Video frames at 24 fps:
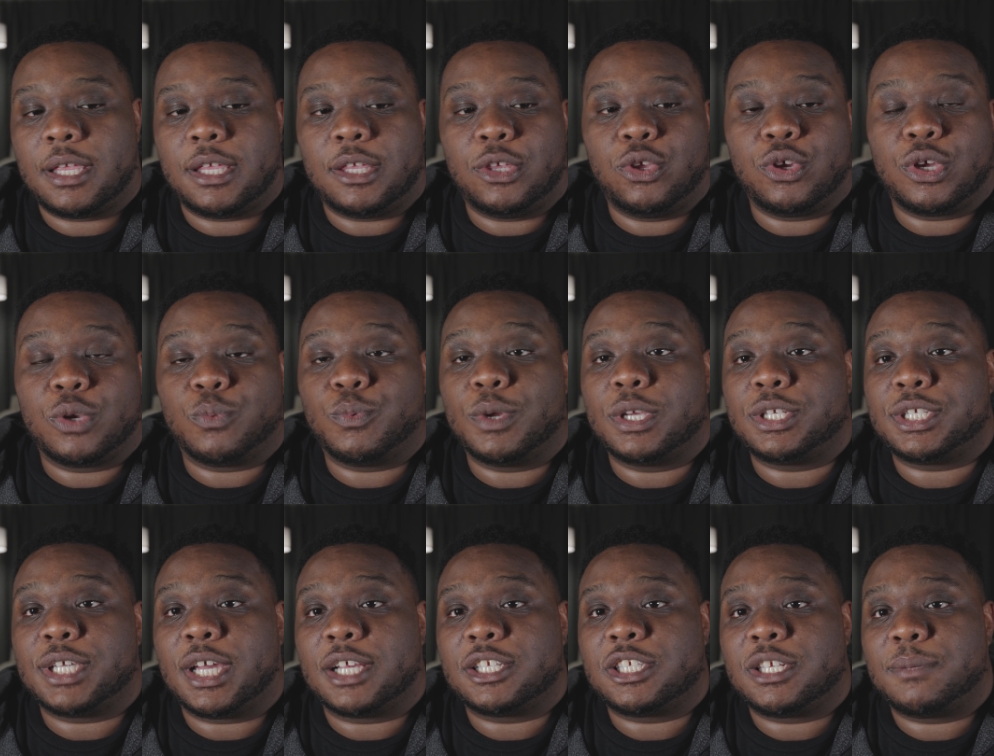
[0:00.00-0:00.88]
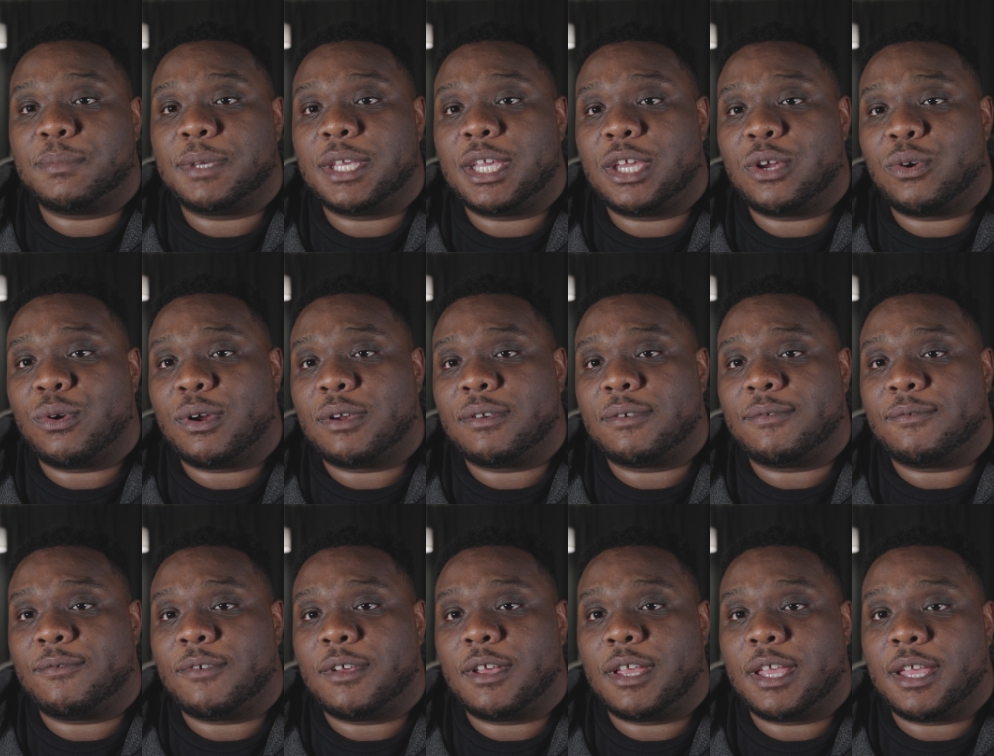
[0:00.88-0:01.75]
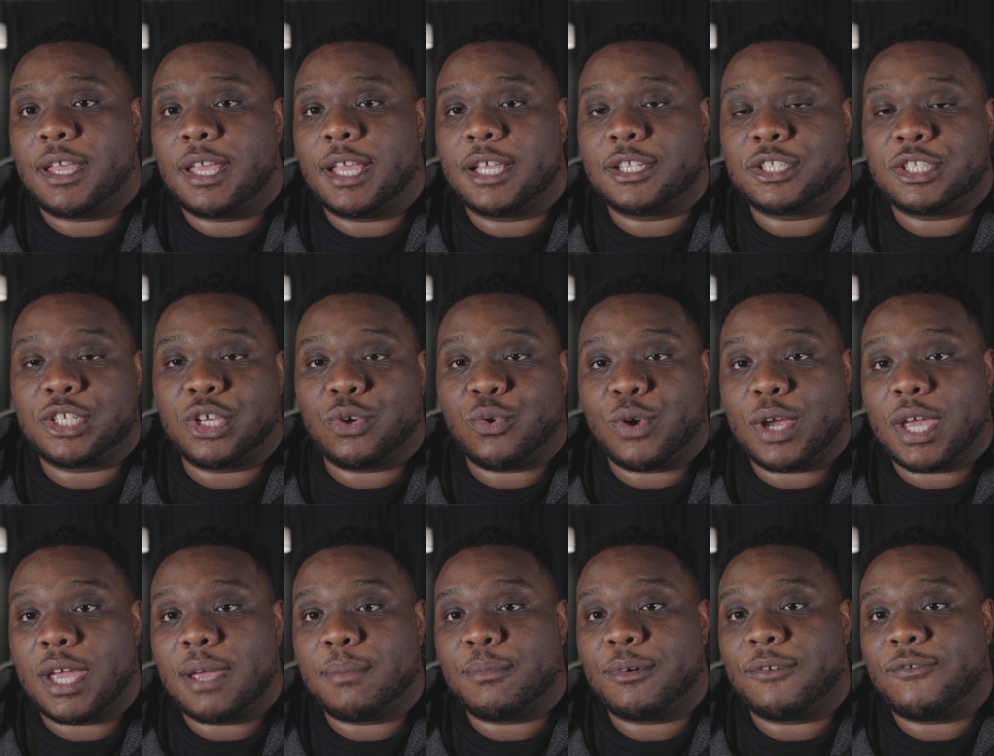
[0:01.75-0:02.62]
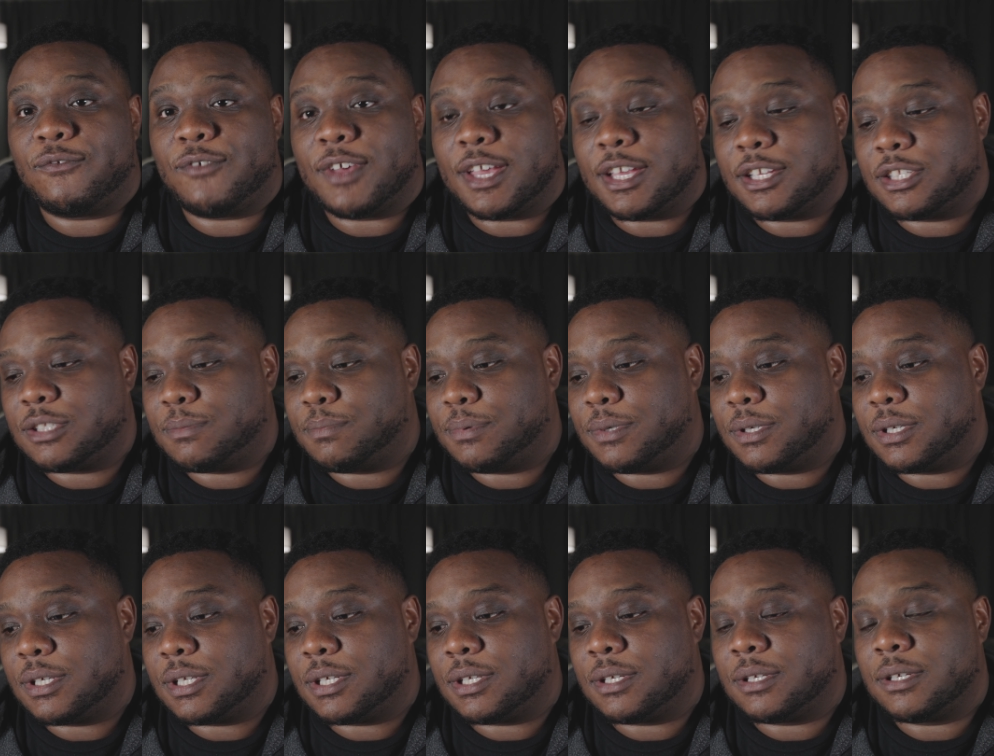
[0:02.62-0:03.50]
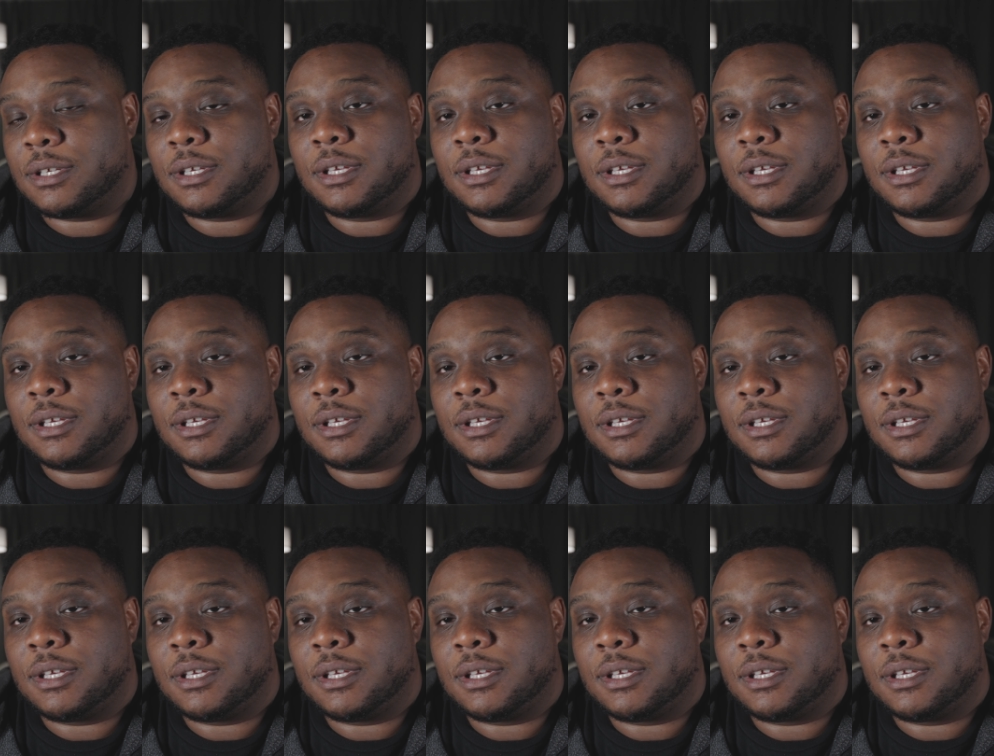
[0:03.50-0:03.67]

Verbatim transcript: You can reach out to me here on Instagram or Facebook.